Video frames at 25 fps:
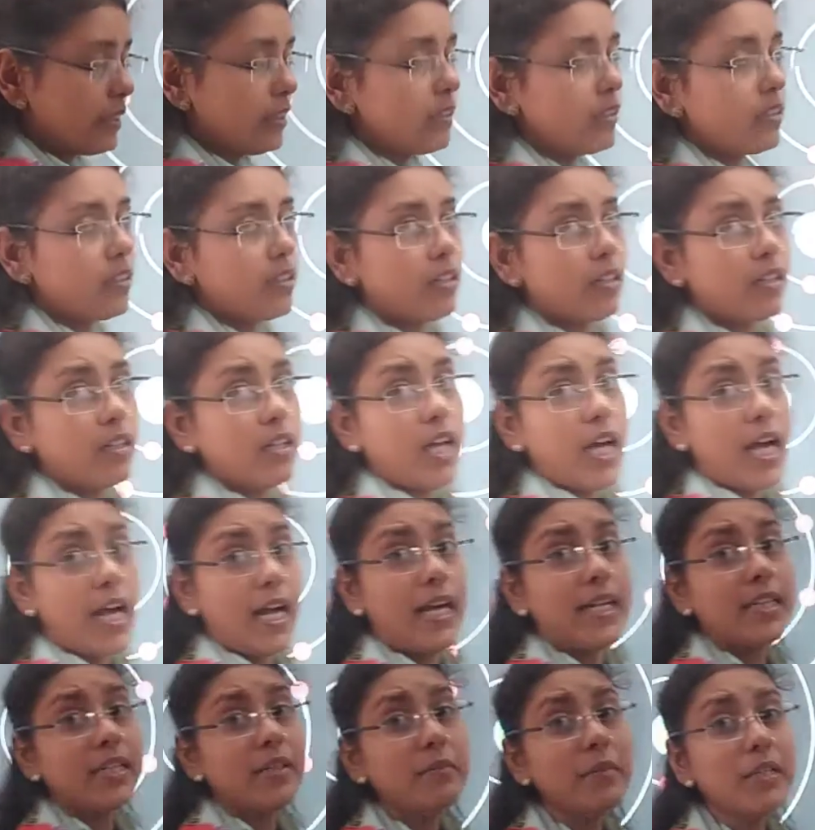the
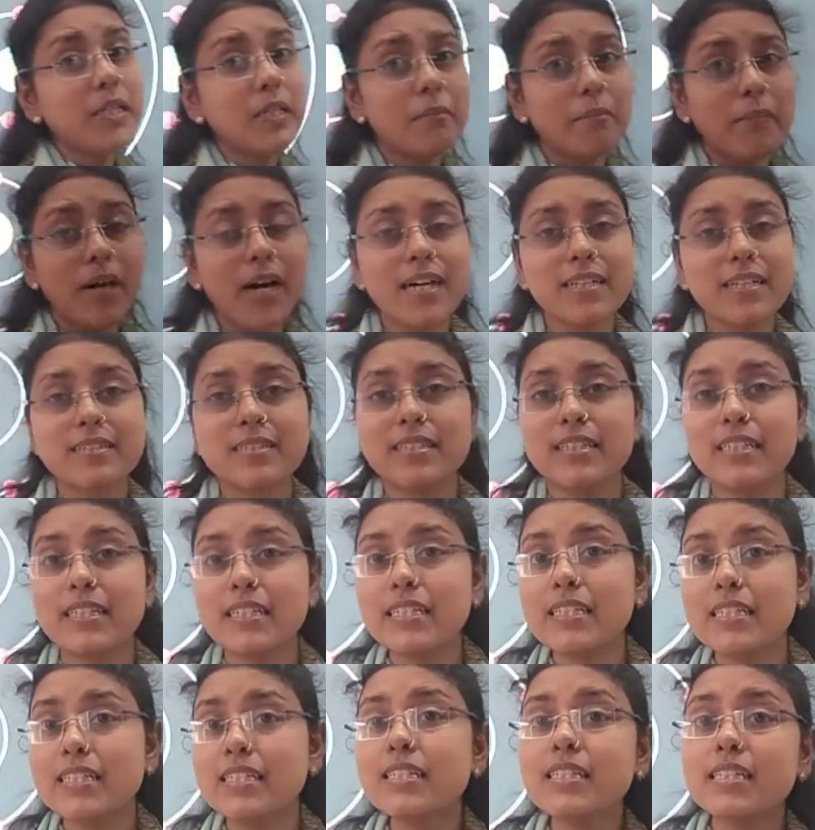atomic mass
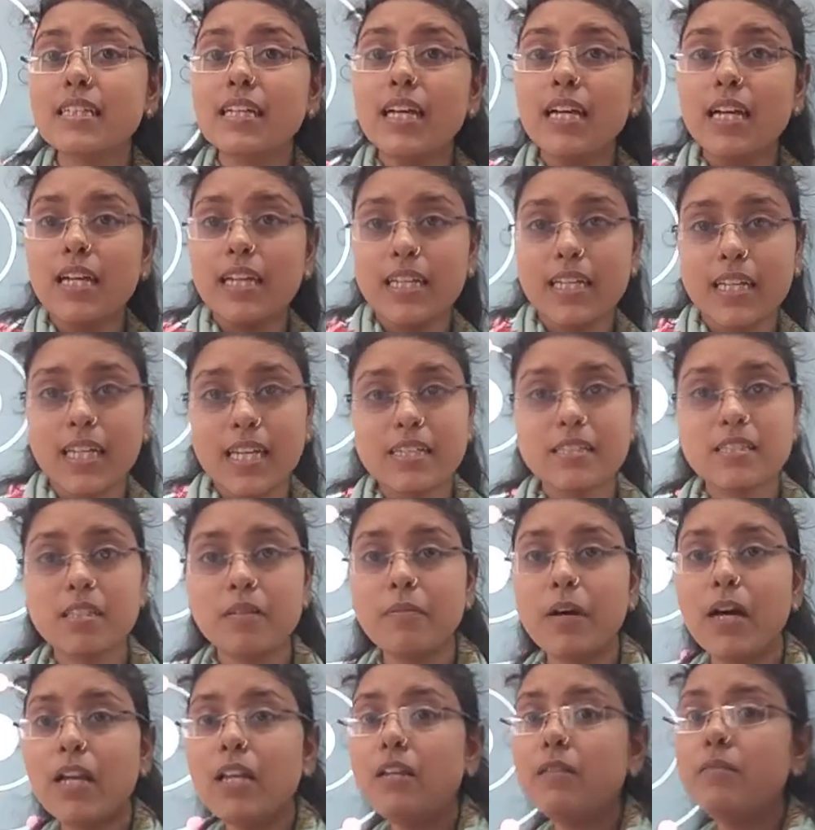is, in case of
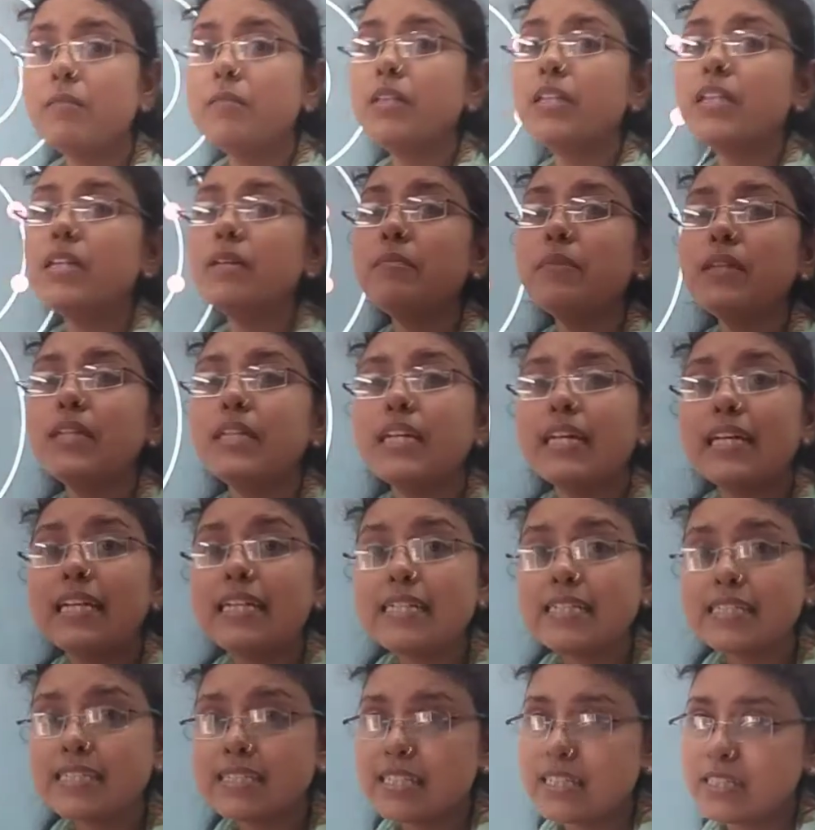aluminum,
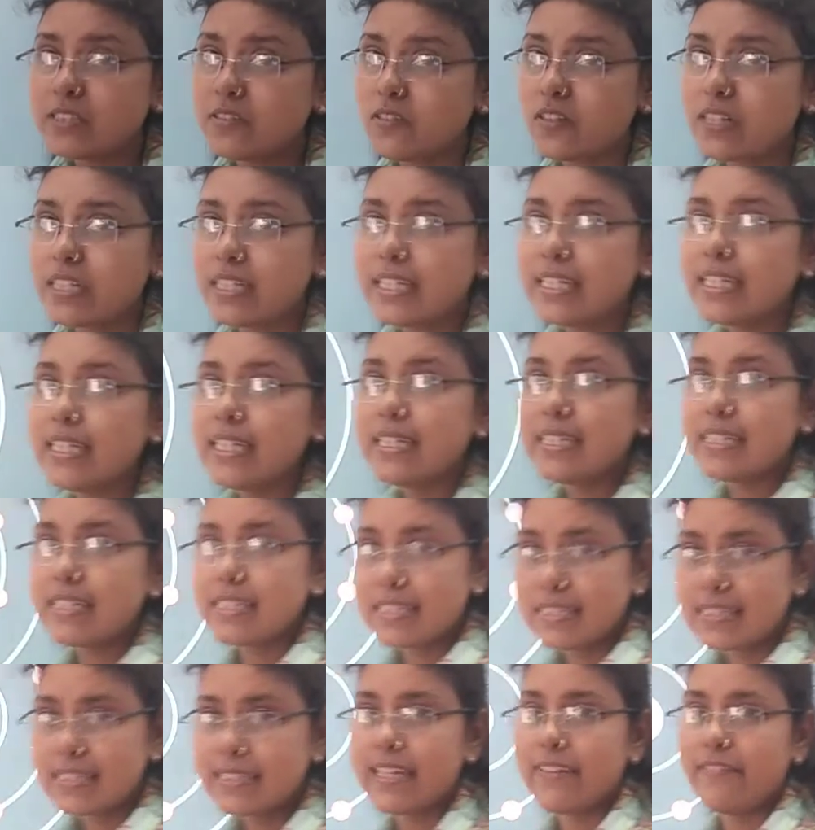it's
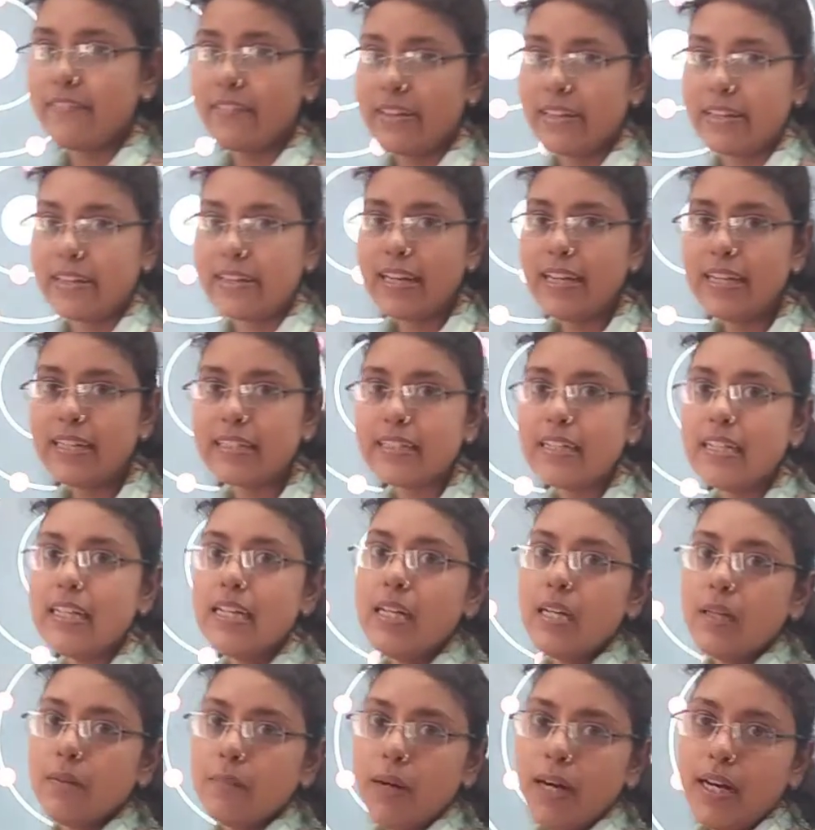27, right?
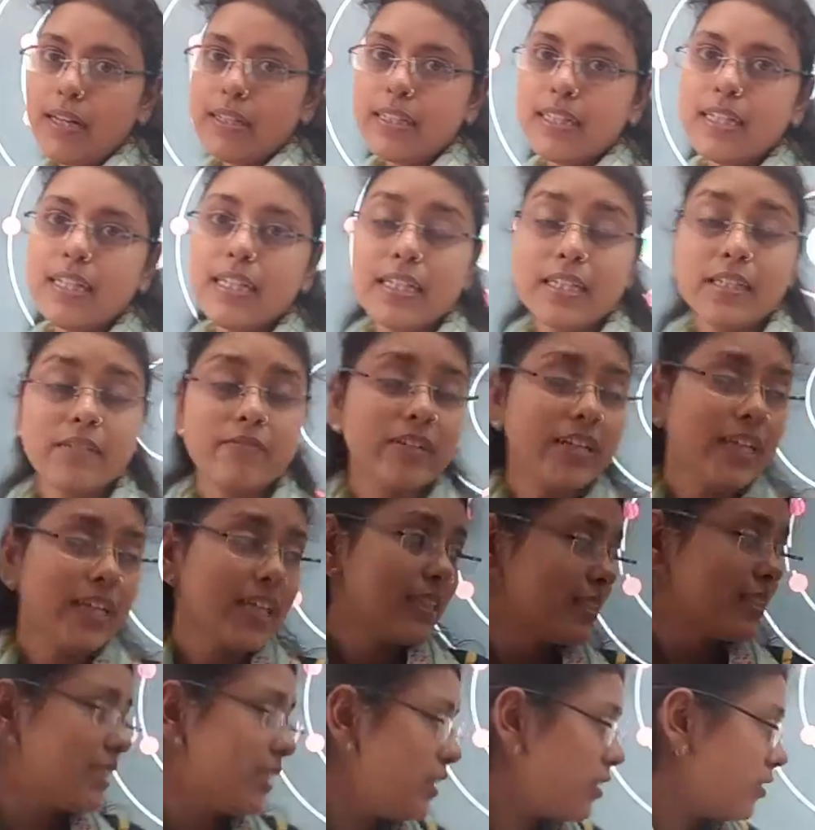But we
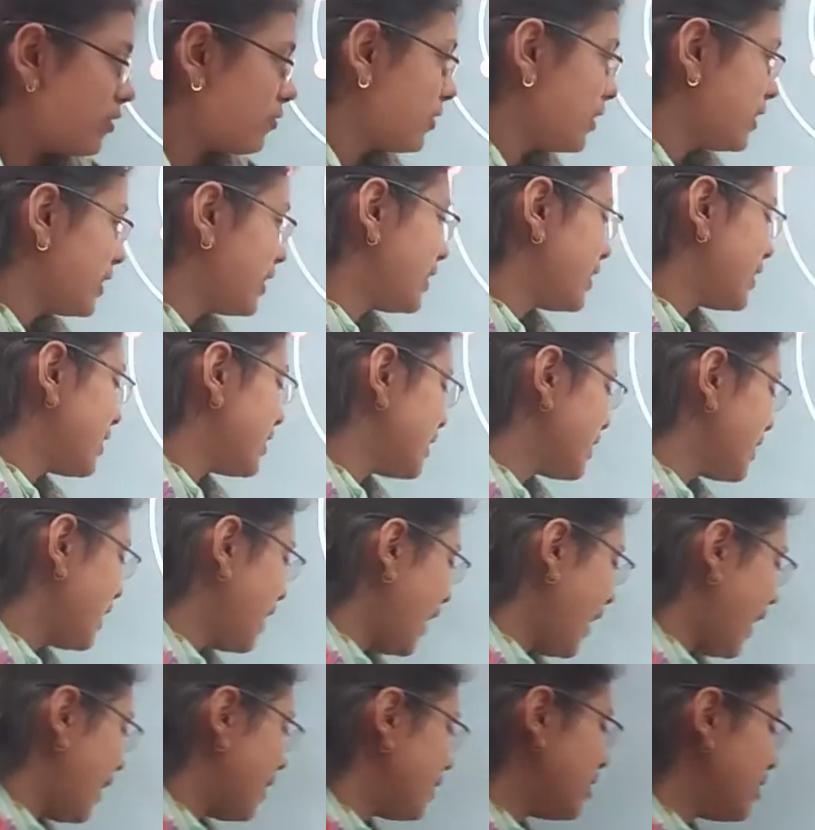can see over here
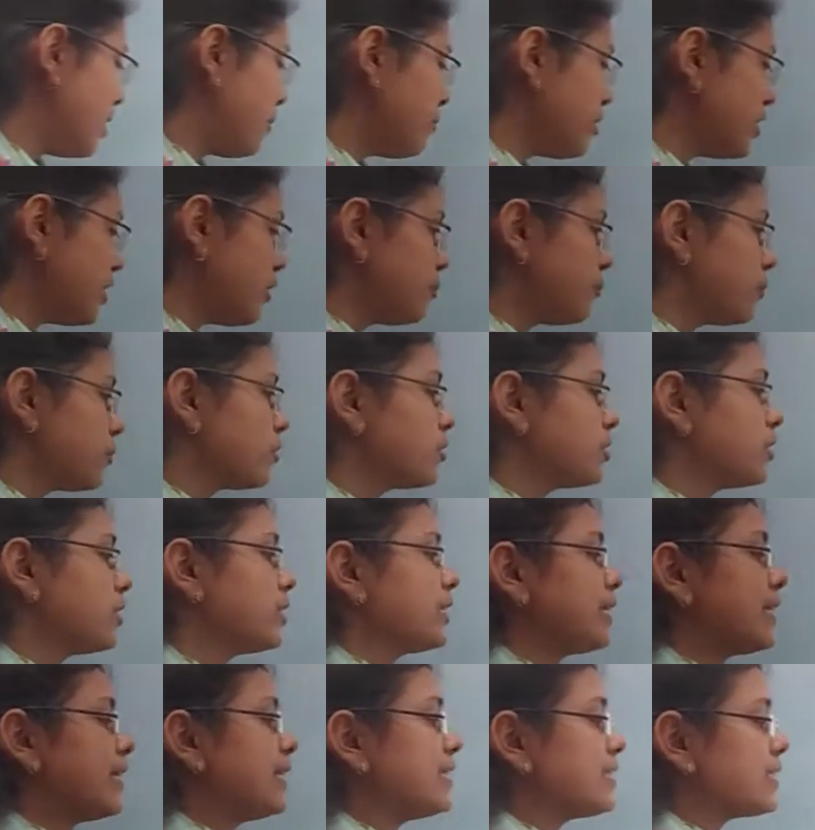that number of
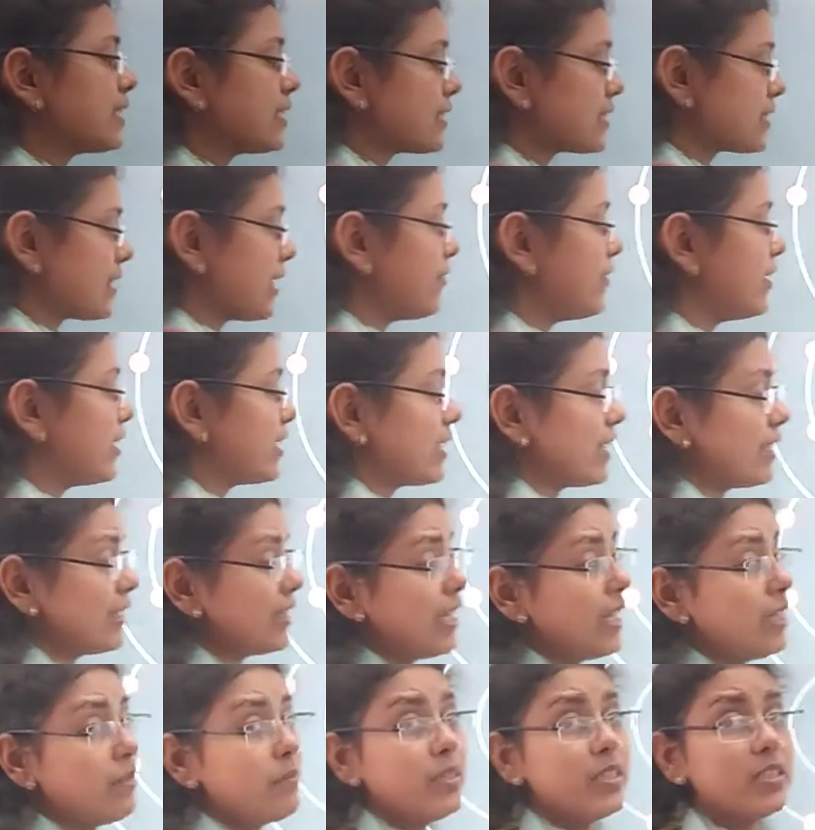proton is 70,
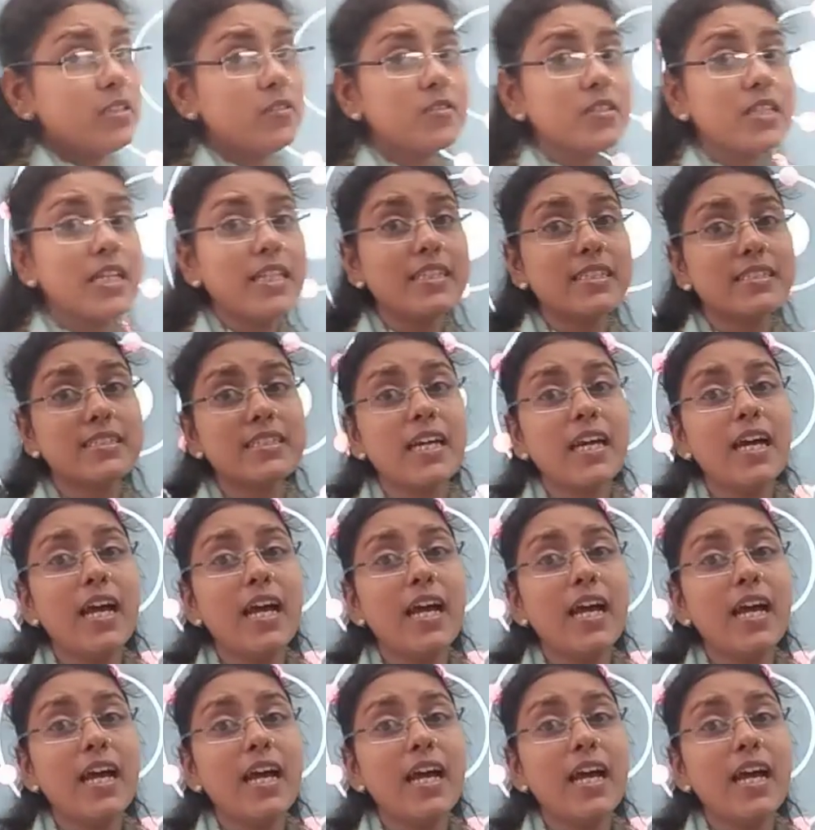and means to say its